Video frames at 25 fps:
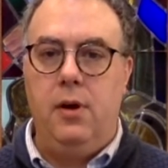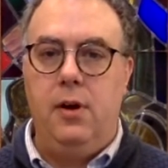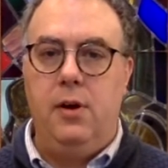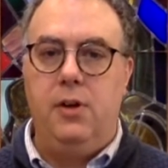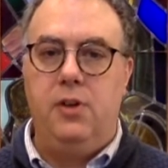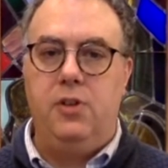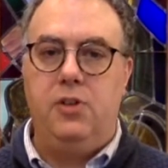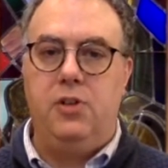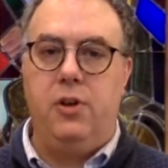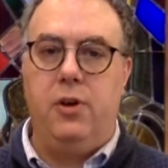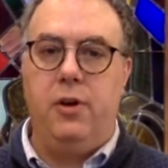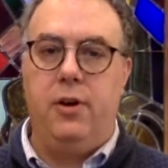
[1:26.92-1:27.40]

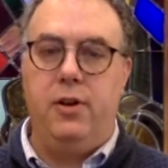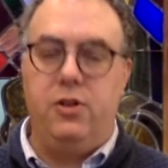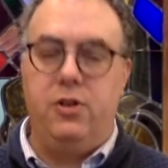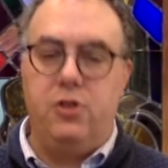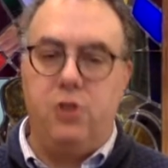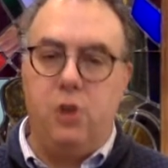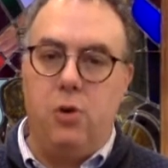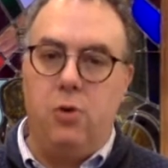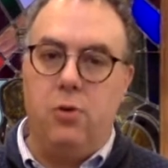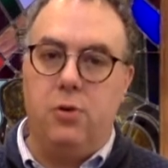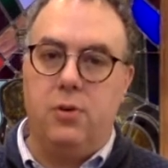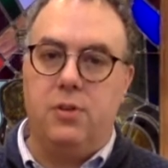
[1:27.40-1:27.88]
sharing
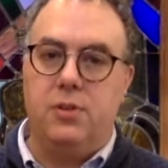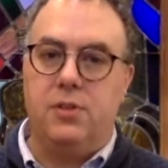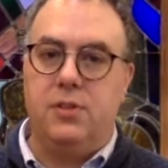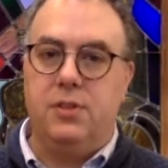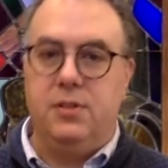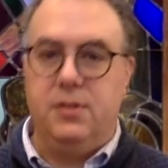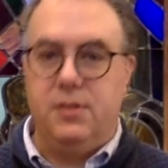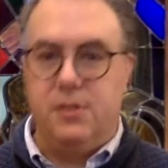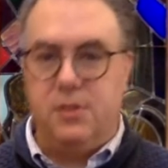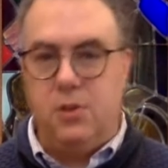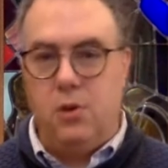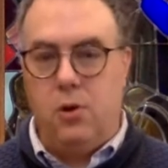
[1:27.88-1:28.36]
jokes
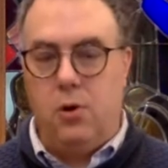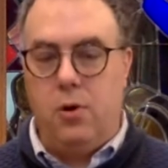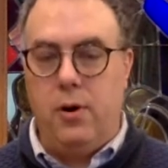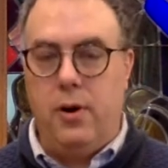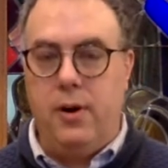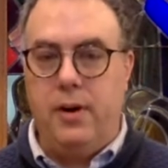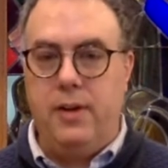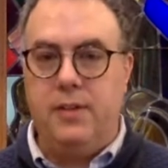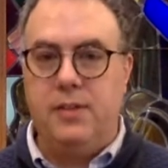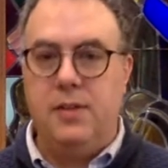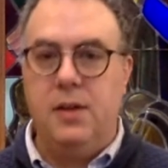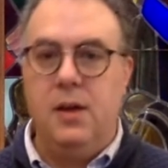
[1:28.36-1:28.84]
and
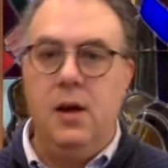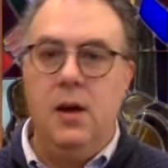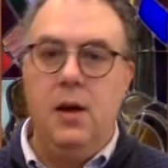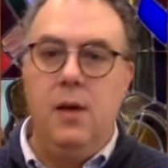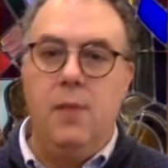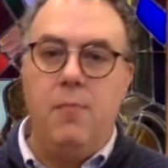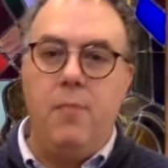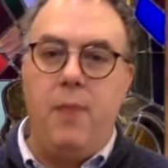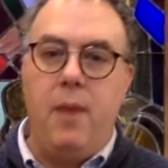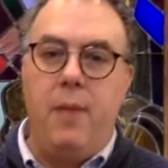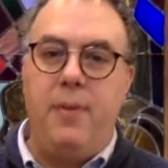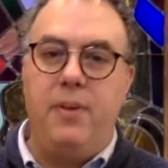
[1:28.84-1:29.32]
stories,
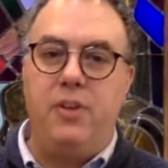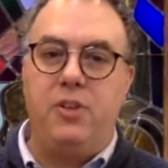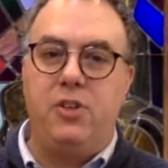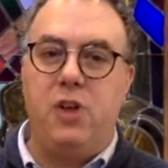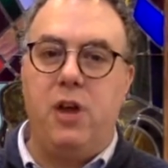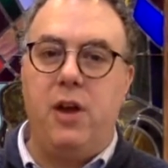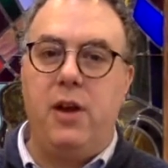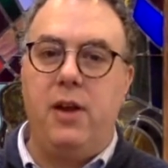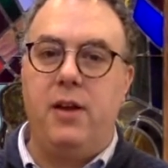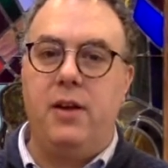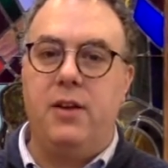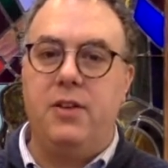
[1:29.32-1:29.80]
maybe
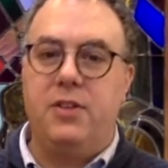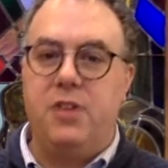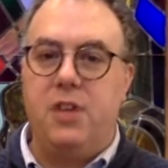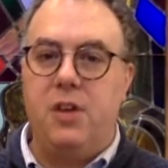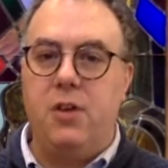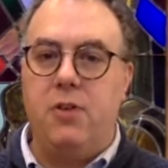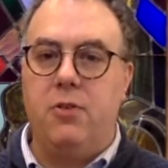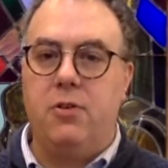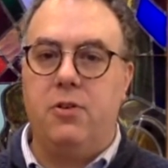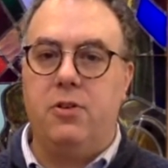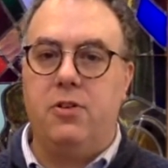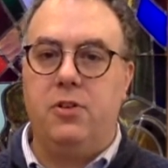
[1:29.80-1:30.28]
shedding a
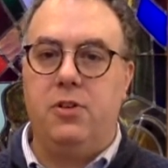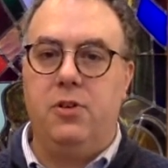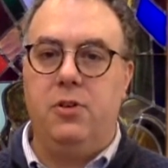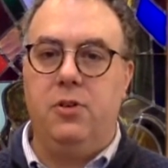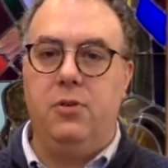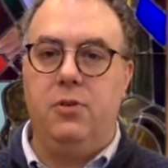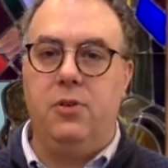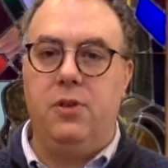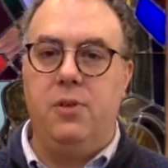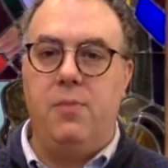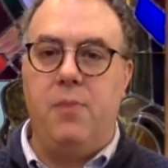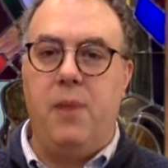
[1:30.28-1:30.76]
tear or two
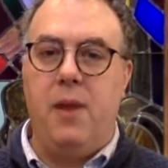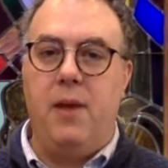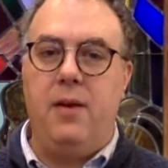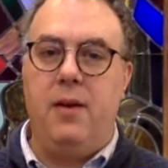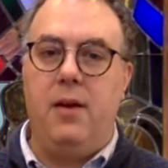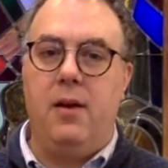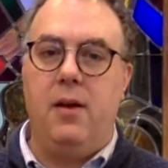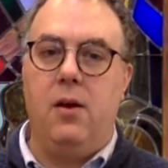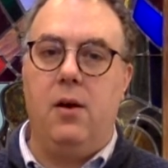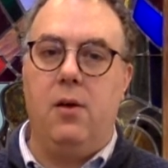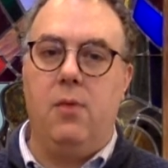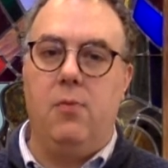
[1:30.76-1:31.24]

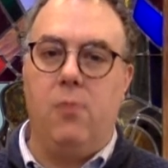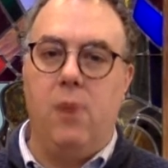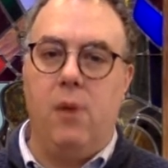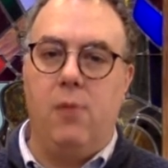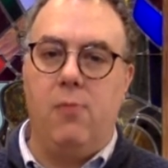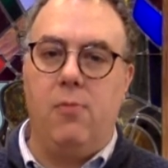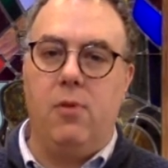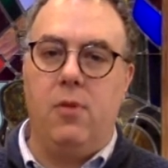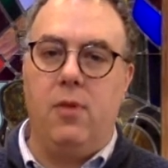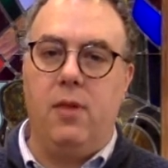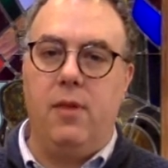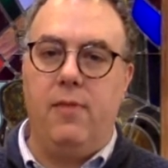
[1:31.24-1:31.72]
depending on what
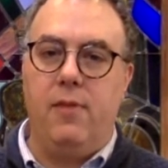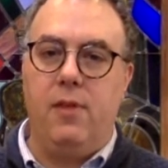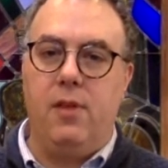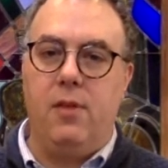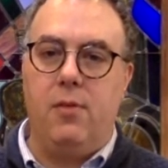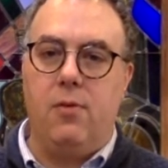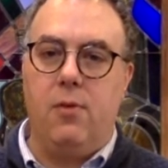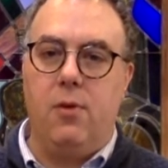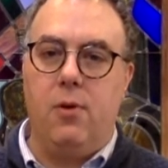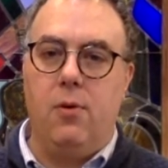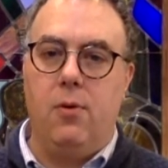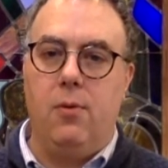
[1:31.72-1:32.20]
we're living
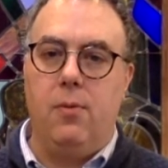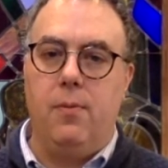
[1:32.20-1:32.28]
through.